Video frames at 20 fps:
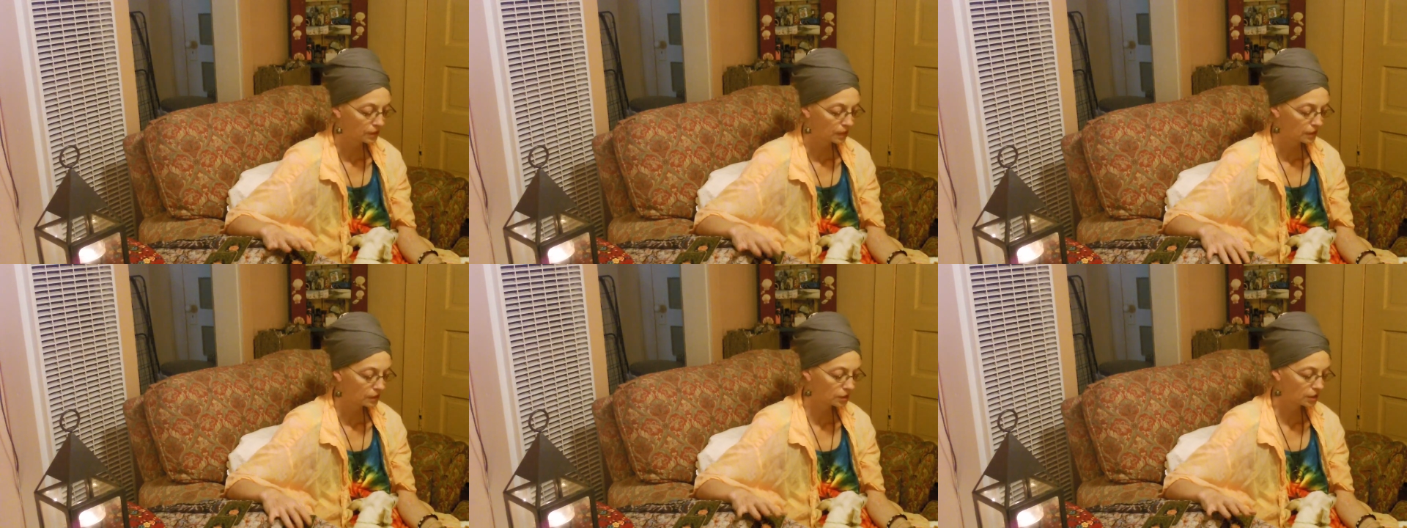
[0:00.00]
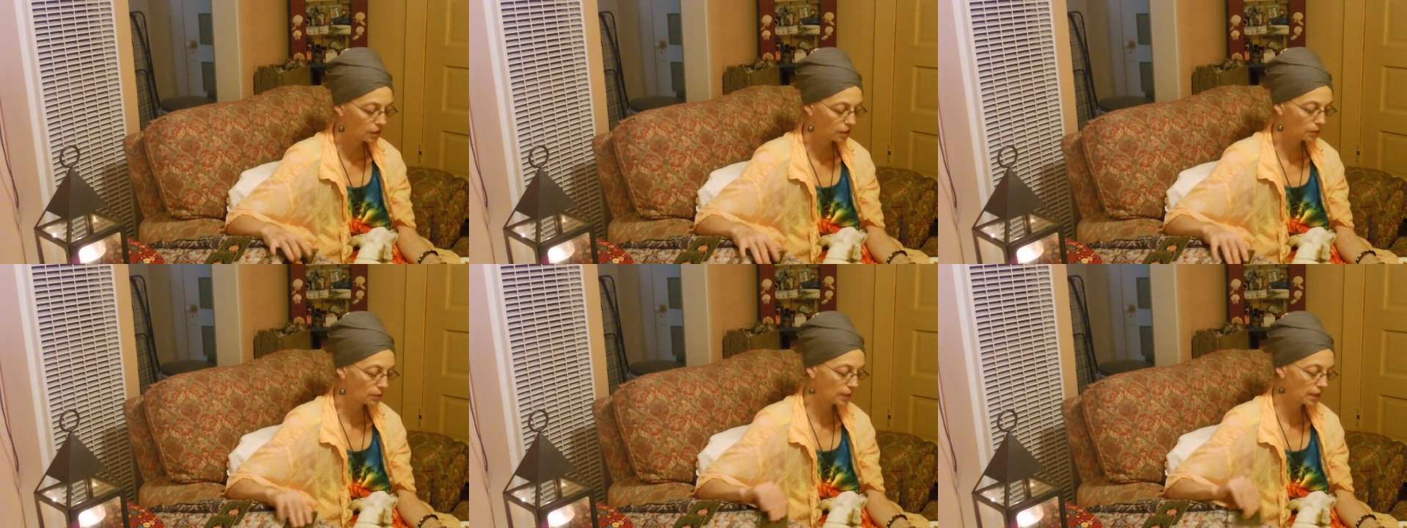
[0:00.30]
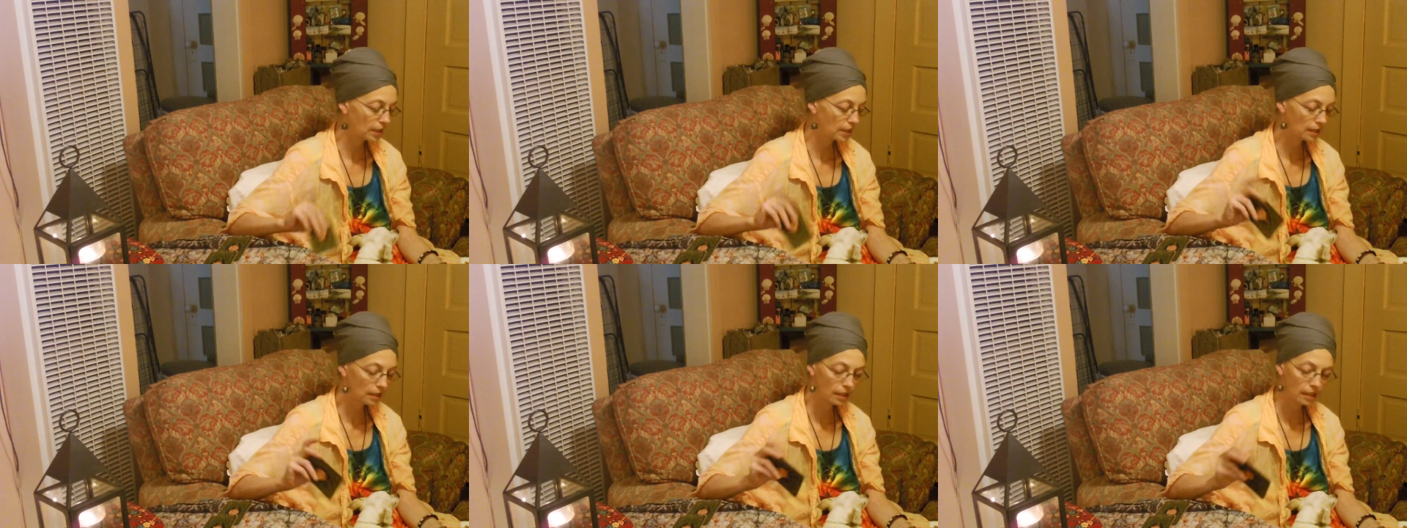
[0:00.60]
So
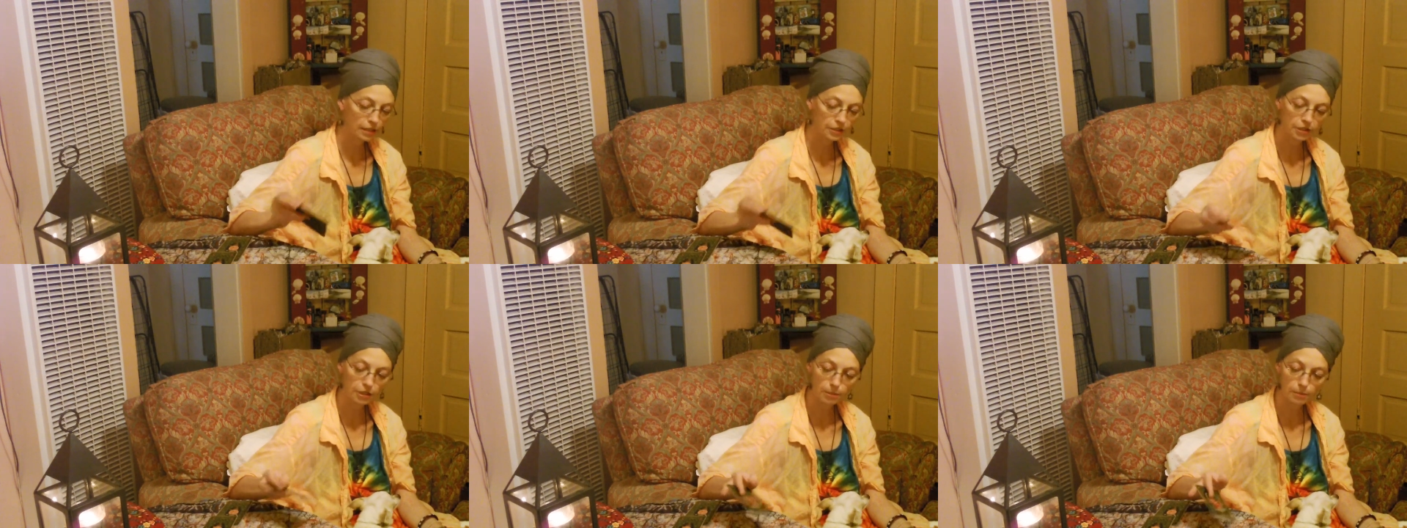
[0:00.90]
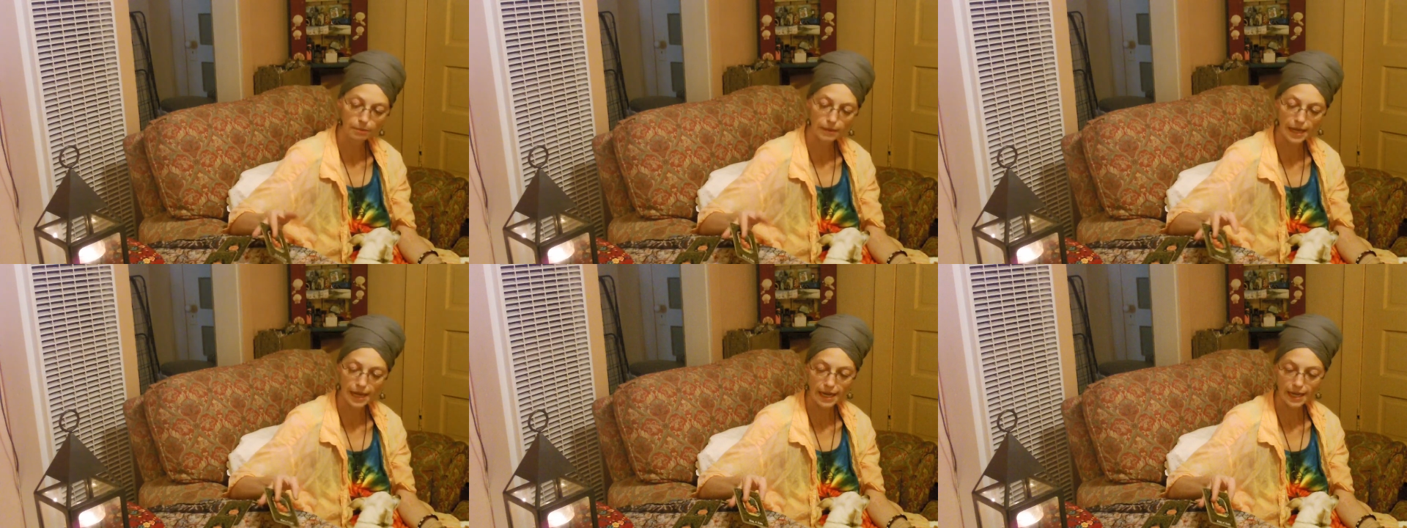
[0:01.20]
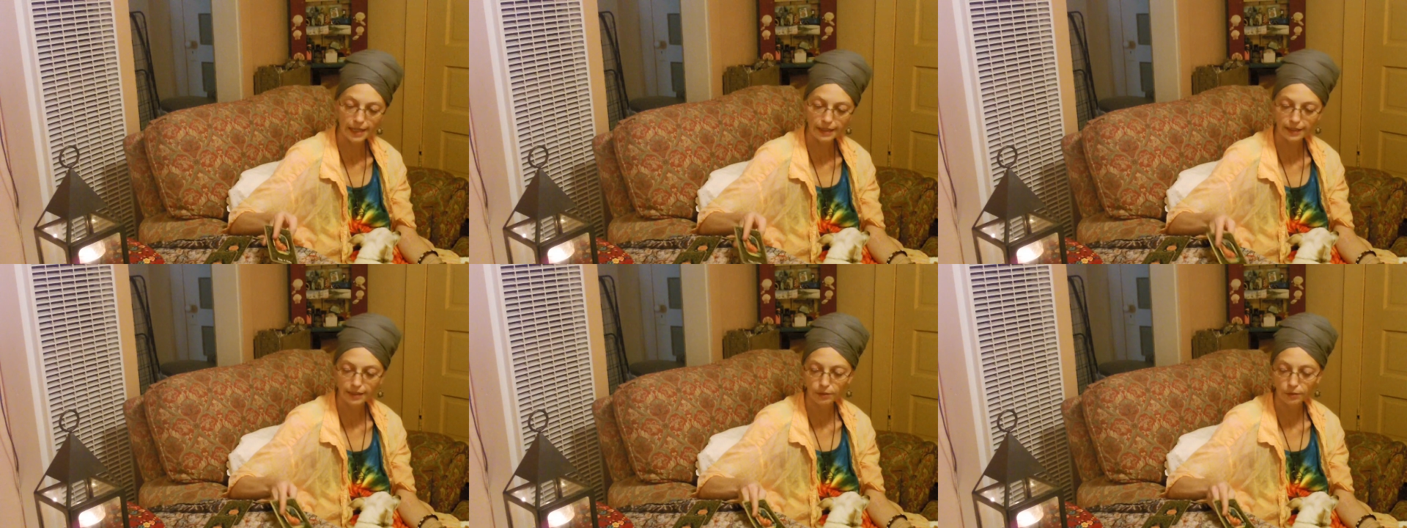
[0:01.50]
in the long-term
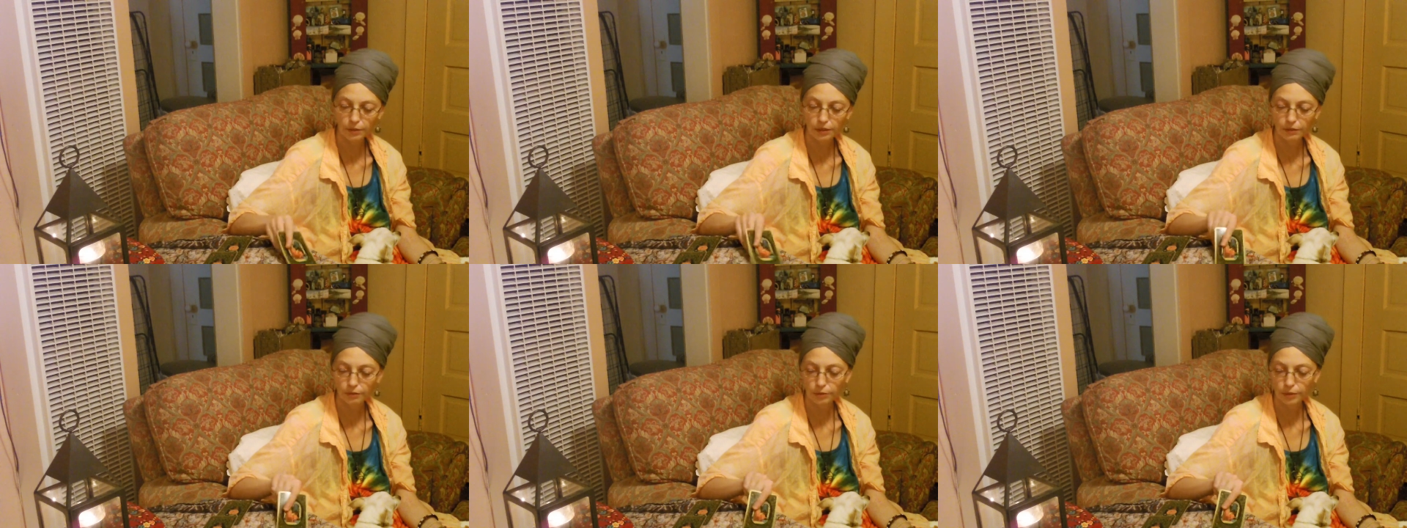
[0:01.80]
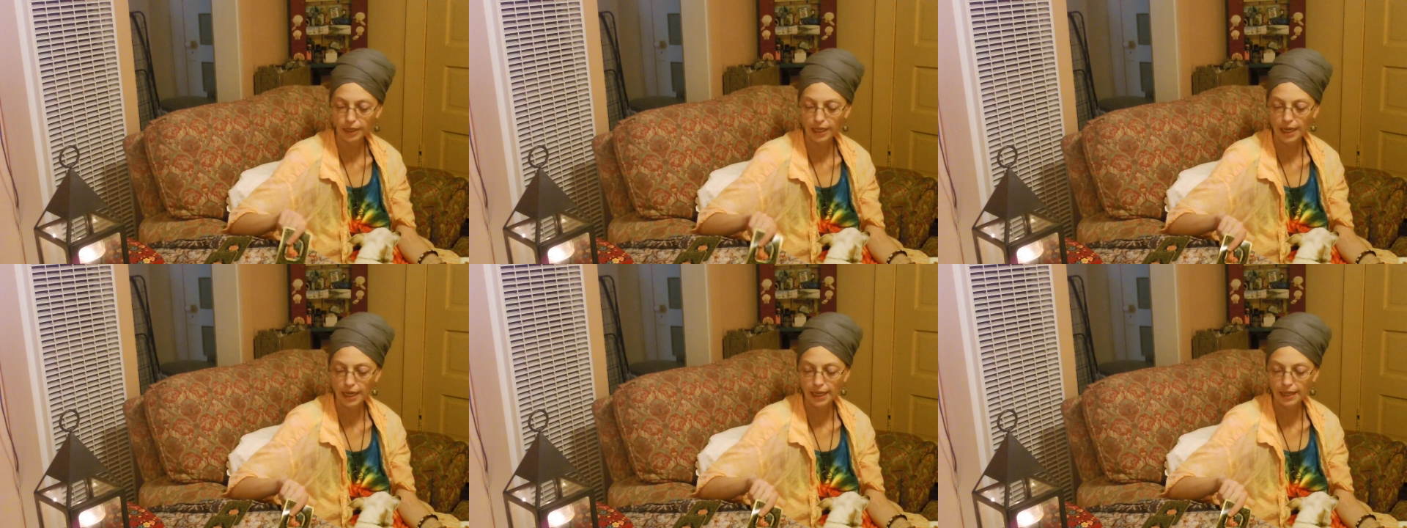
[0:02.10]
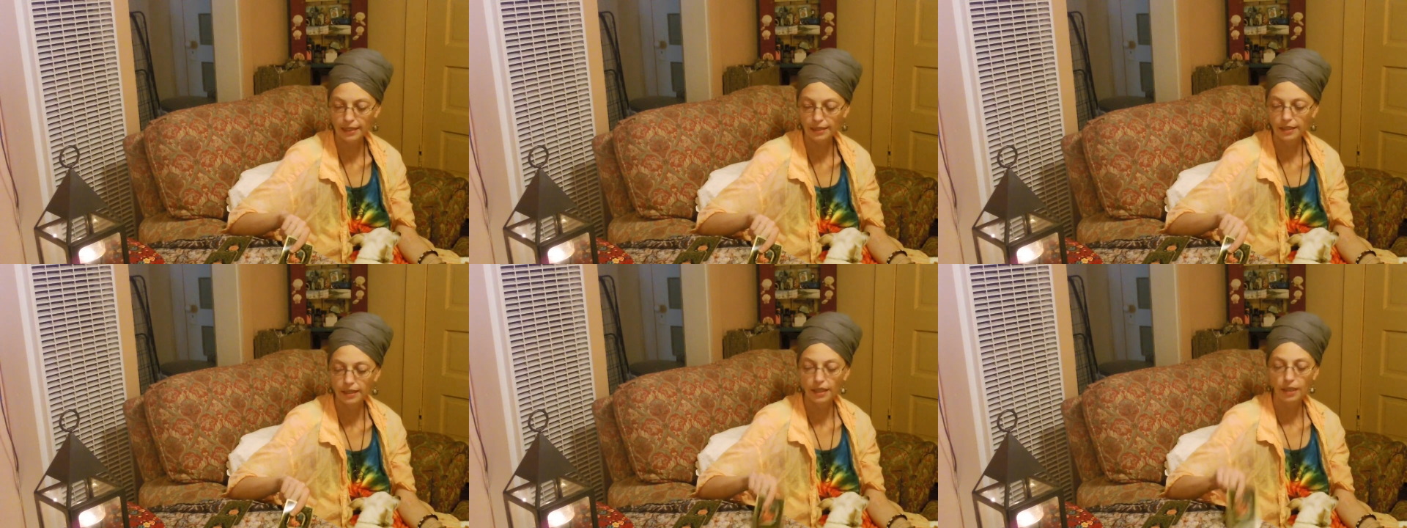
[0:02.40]
past, what have we
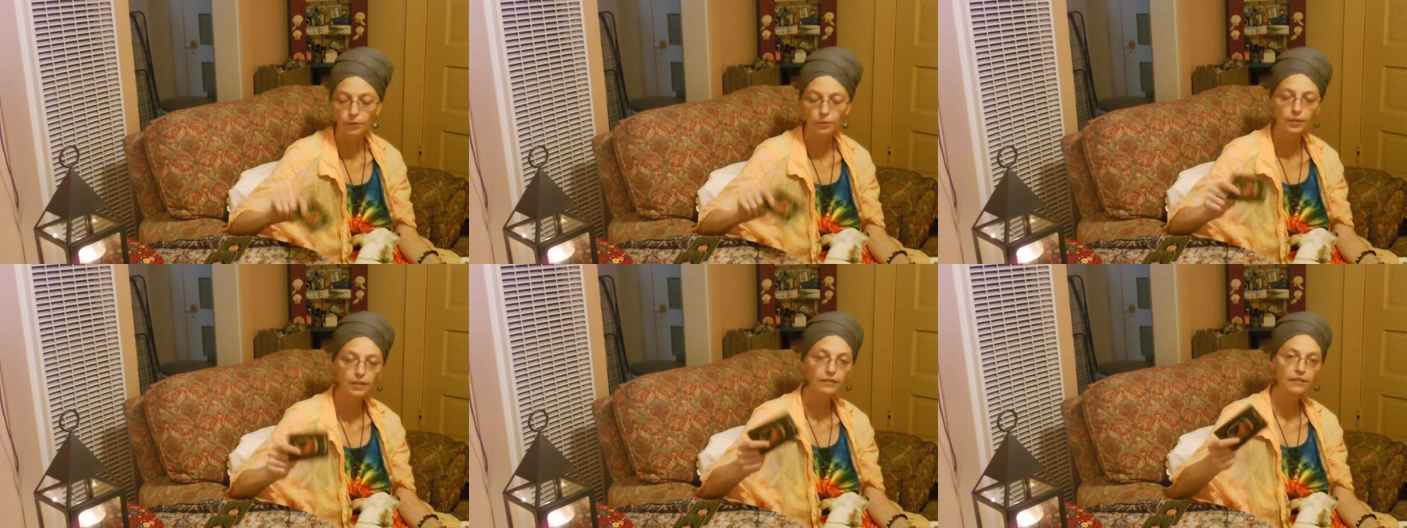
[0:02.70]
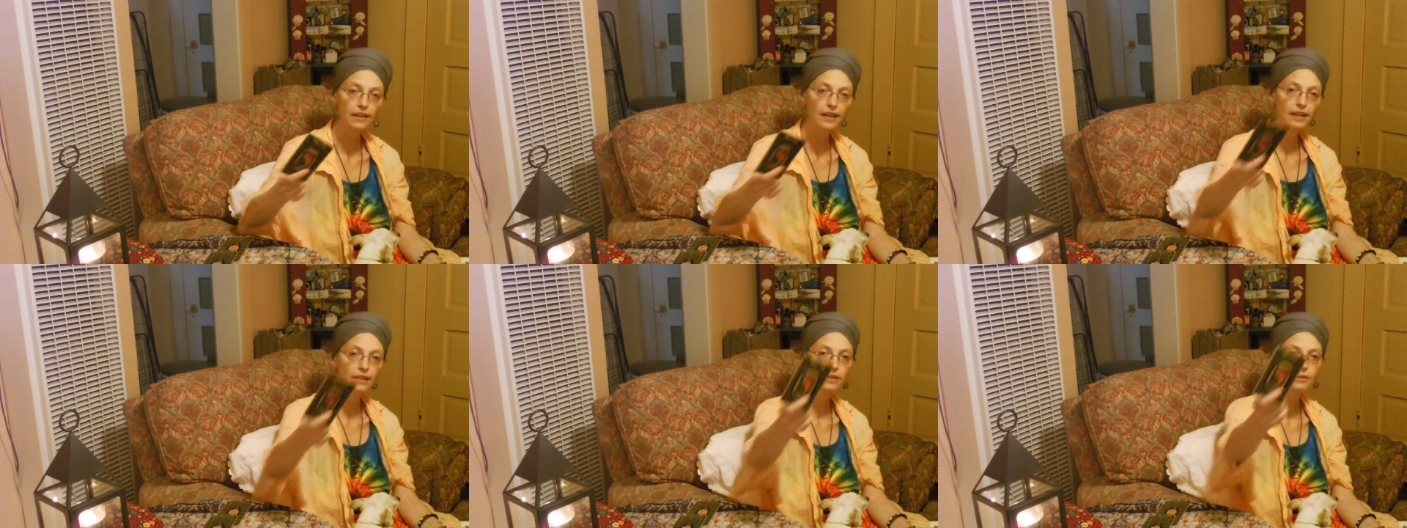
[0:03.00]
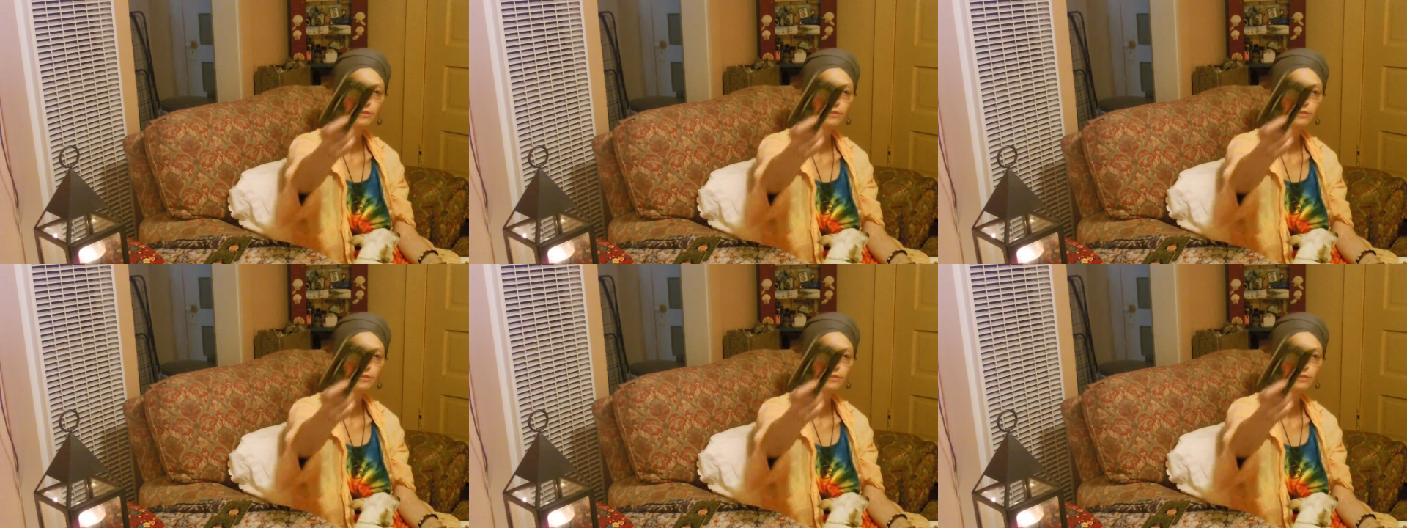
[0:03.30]
had? We have had